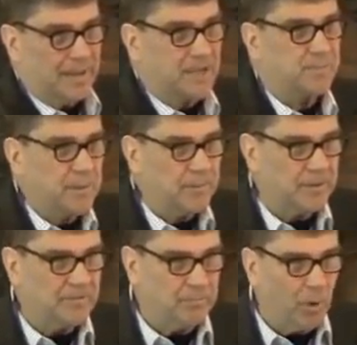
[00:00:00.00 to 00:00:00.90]
That's people
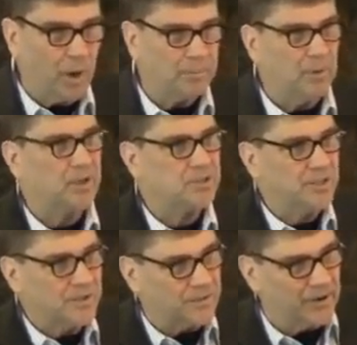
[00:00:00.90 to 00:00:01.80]
that have bought books,
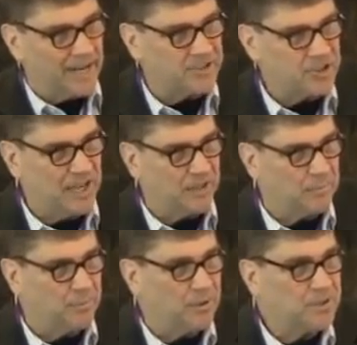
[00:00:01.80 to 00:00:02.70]
they're out
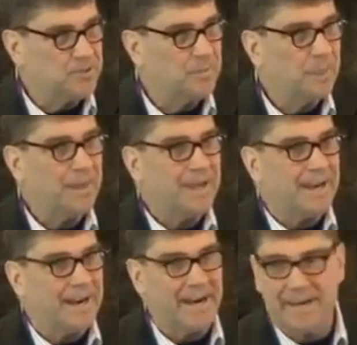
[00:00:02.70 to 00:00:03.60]
selling books,
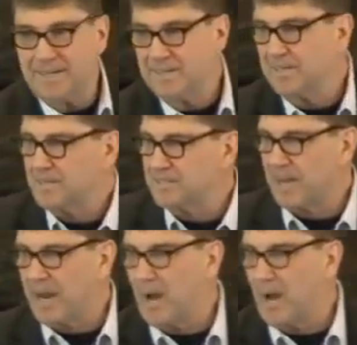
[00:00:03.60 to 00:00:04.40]
and say,